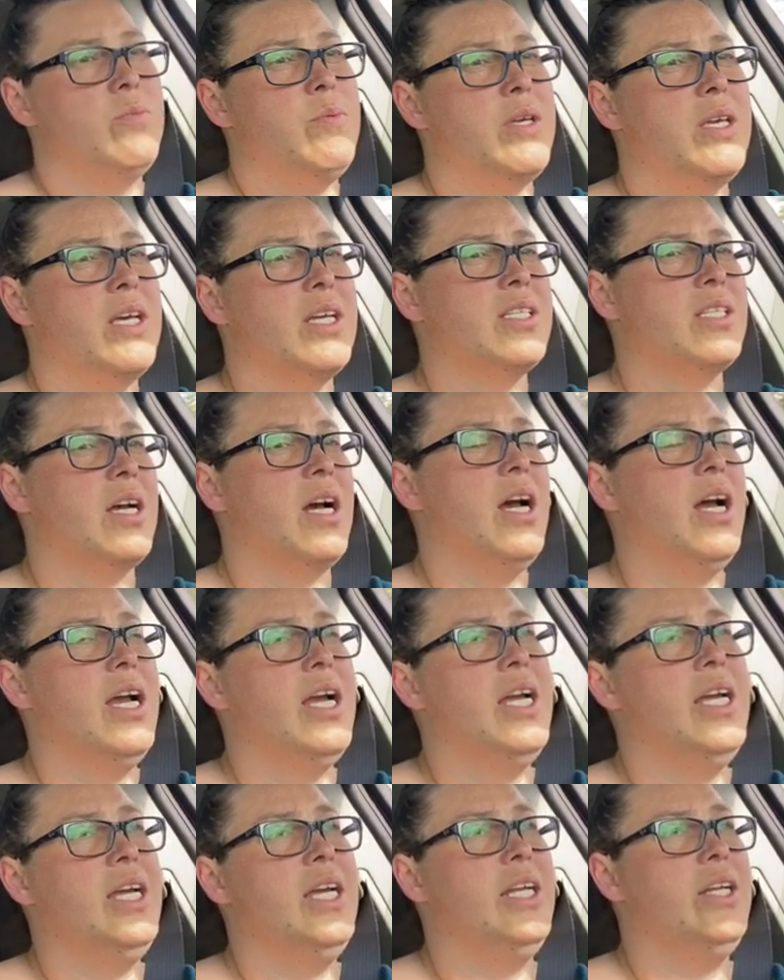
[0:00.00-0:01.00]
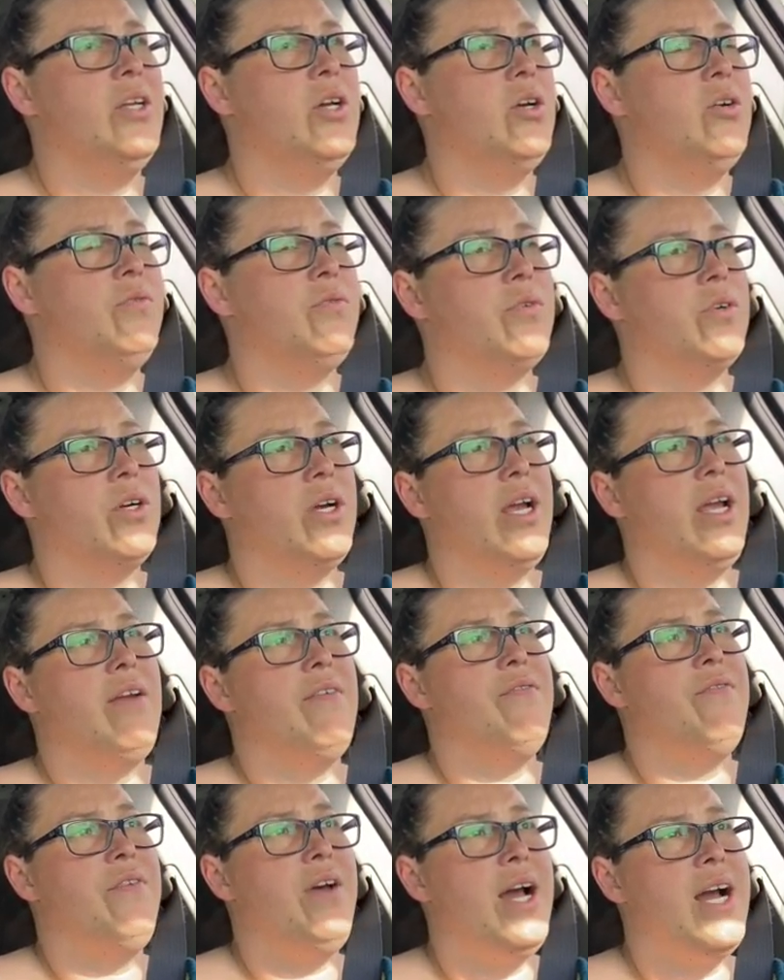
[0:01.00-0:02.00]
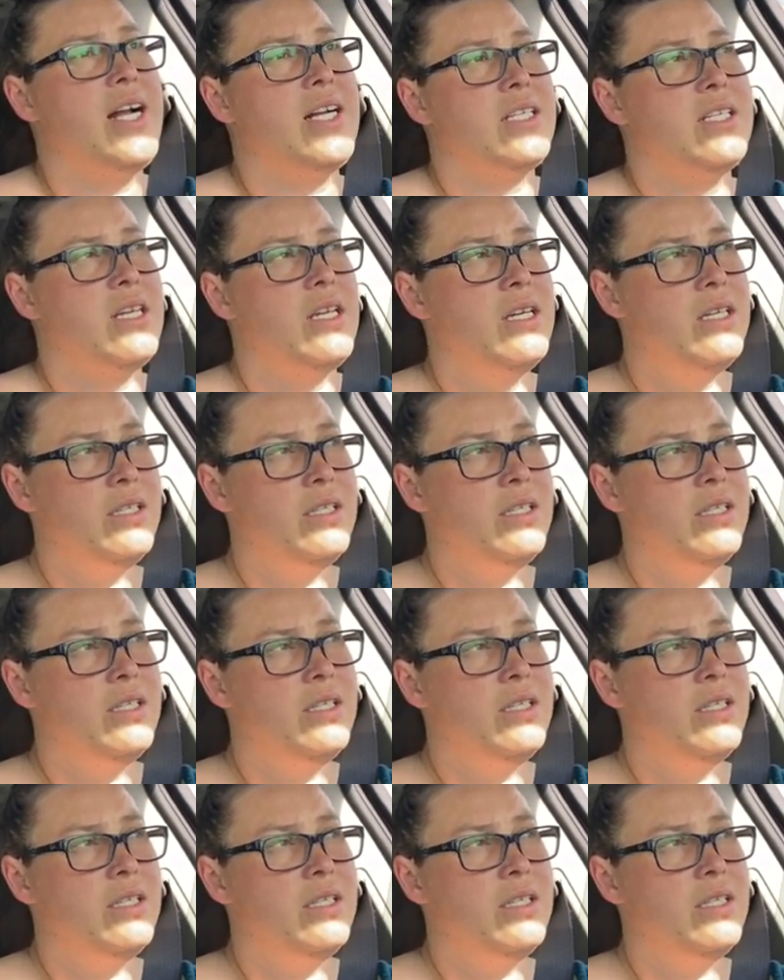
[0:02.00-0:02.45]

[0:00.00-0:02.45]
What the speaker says: because I know for a fact